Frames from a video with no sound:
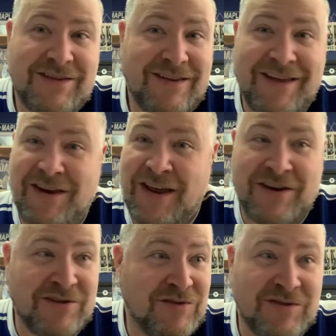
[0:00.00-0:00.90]

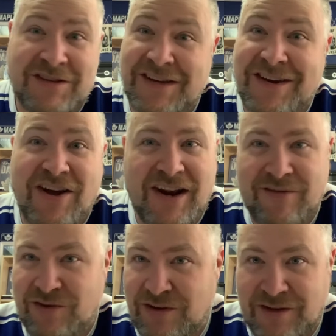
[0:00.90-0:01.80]
And D'Souza did not
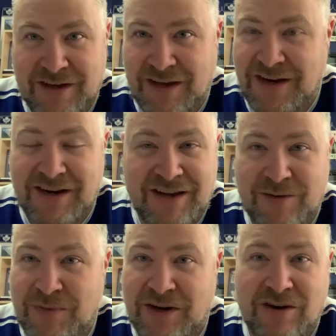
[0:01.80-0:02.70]
have a good leg. He didn't hit
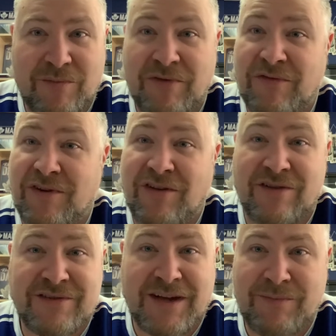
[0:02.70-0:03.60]
a big number for a
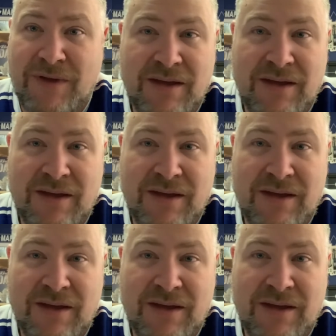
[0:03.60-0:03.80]
long time.